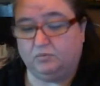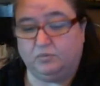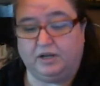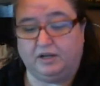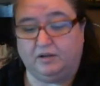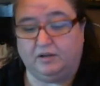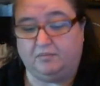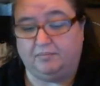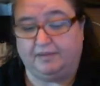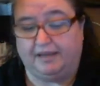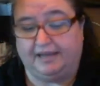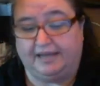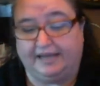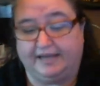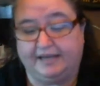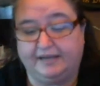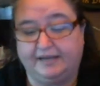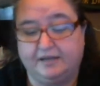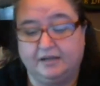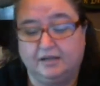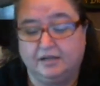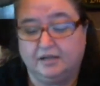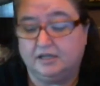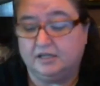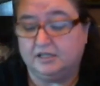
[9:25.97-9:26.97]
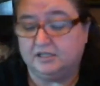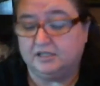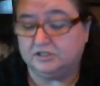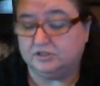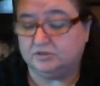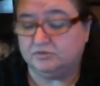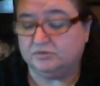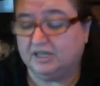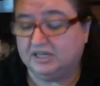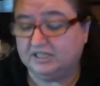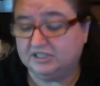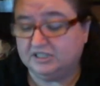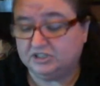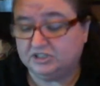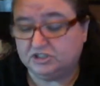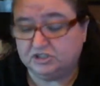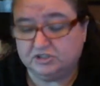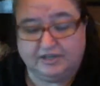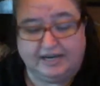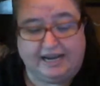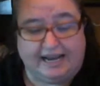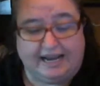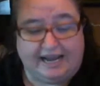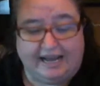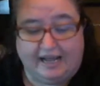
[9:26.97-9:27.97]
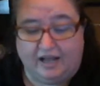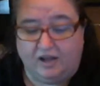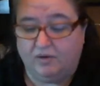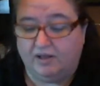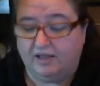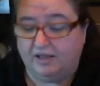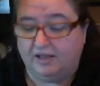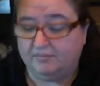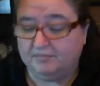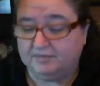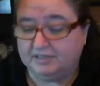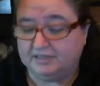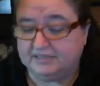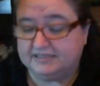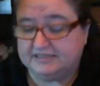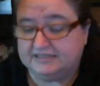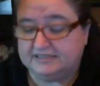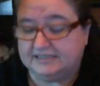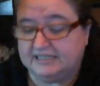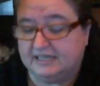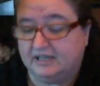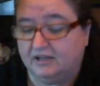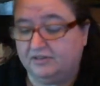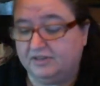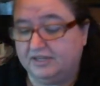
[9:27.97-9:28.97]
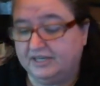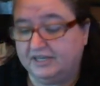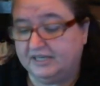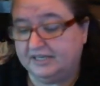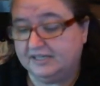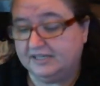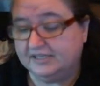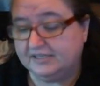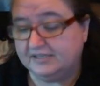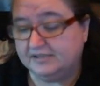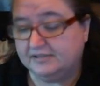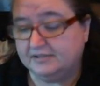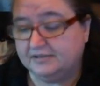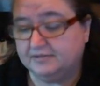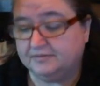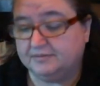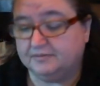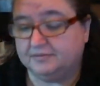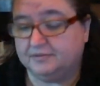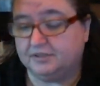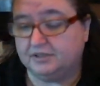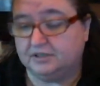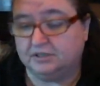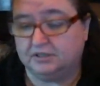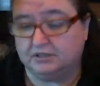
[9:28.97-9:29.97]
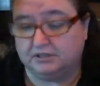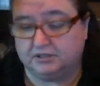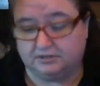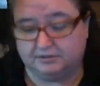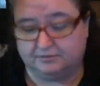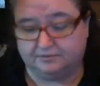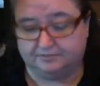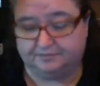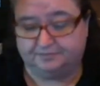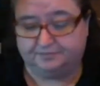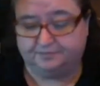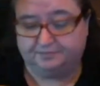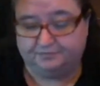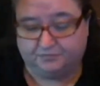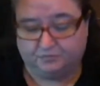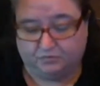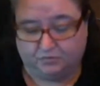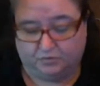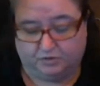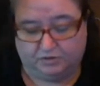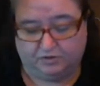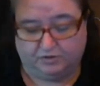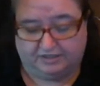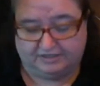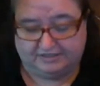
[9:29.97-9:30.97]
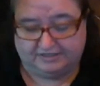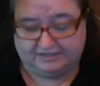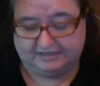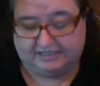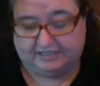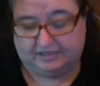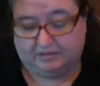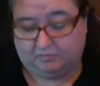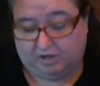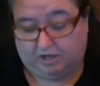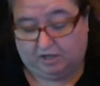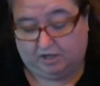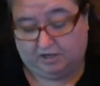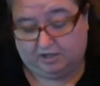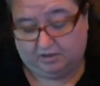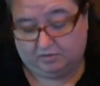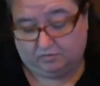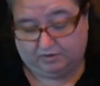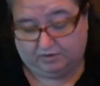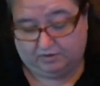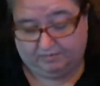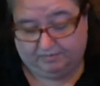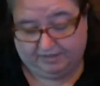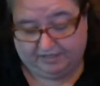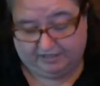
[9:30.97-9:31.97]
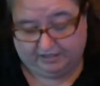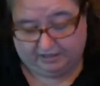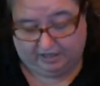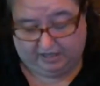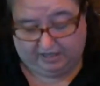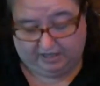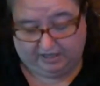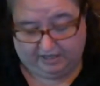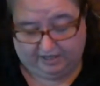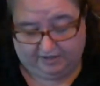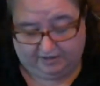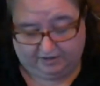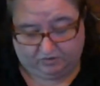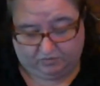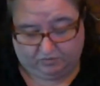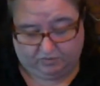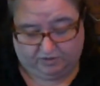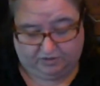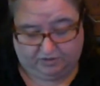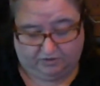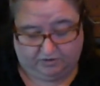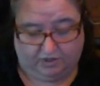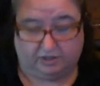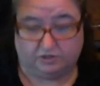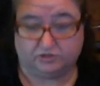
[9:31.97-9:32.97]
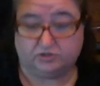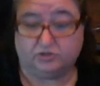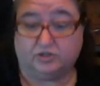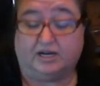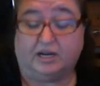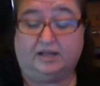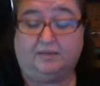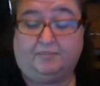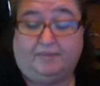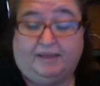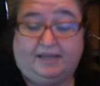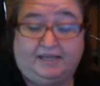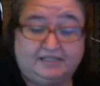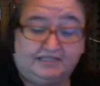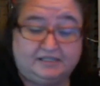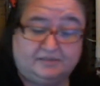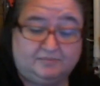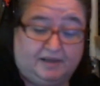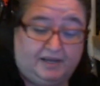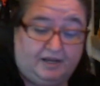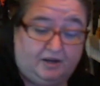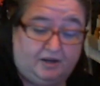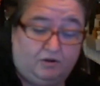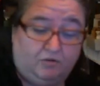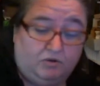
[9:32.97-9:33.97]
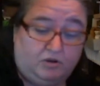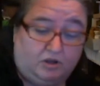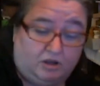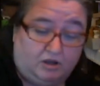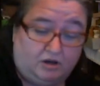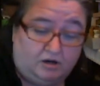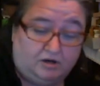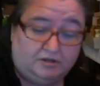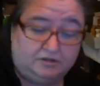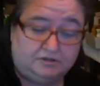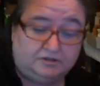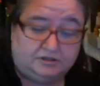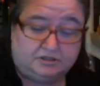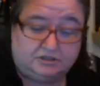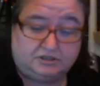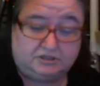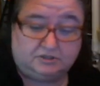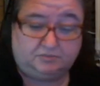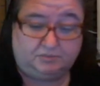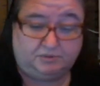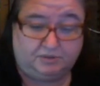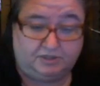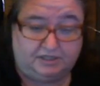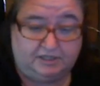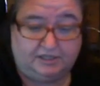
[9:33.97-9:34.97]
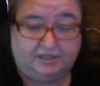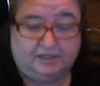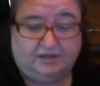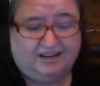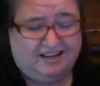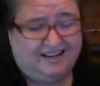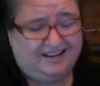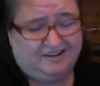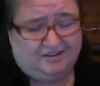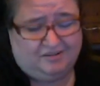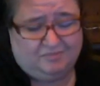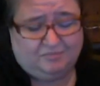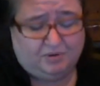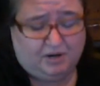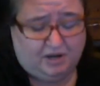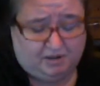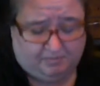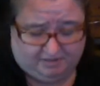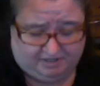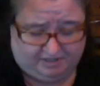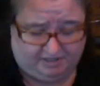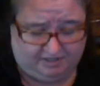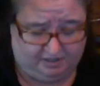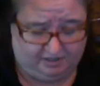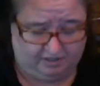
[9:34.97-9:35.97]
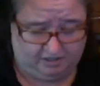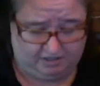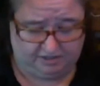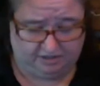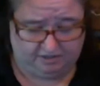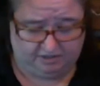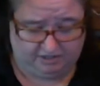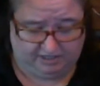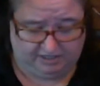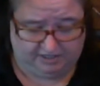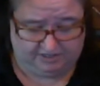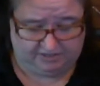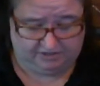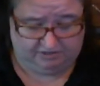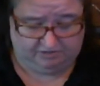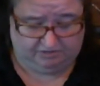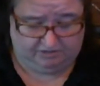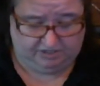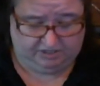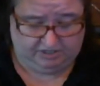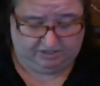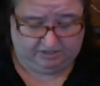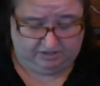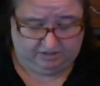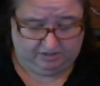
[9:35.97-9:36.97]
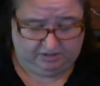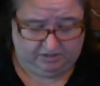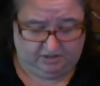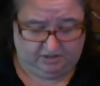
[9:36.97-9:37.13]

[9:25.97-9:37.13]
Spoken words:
well made. So not sure how I'm going to sell these. Whether I'll sell them all in one big lot or whether I'll try and make some my own cards to put in there. Probably not. You guys know that.